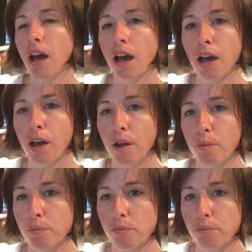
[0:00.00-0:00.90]

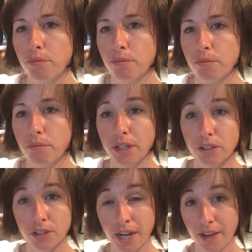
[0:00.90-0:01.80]
But
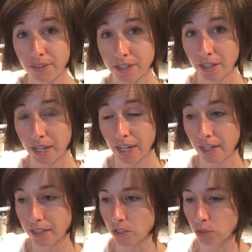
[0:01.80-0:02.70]
you can have this on
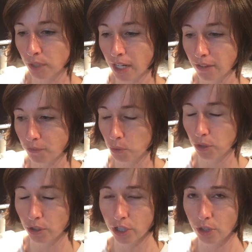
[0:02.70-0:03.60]
hand. It's great
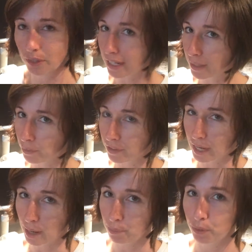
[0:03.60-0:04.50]
for, you know, eating with
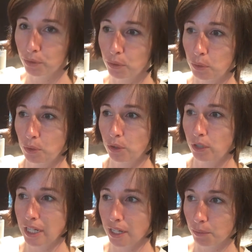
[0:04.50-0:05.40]
an apple
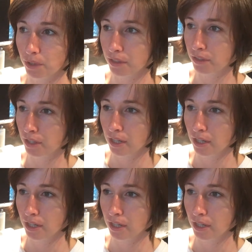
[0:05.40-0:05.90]
or eating with